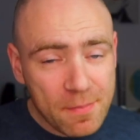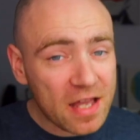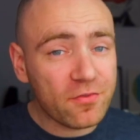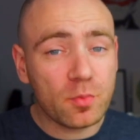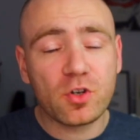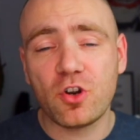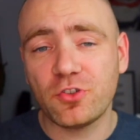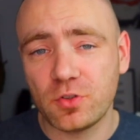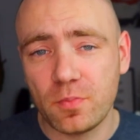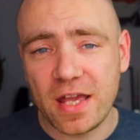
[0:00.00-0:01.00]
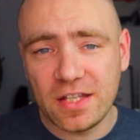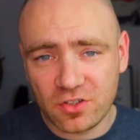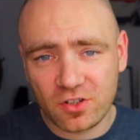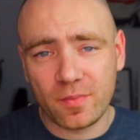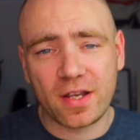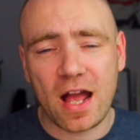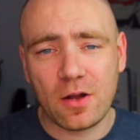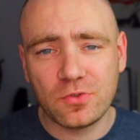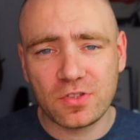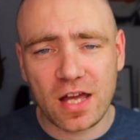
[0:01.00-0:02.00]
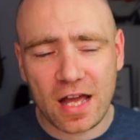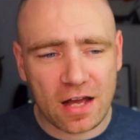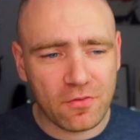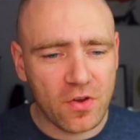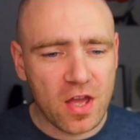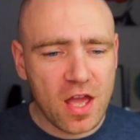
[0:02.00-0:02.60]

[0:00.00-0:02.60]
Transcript: You might have come across some Instagram accounts that have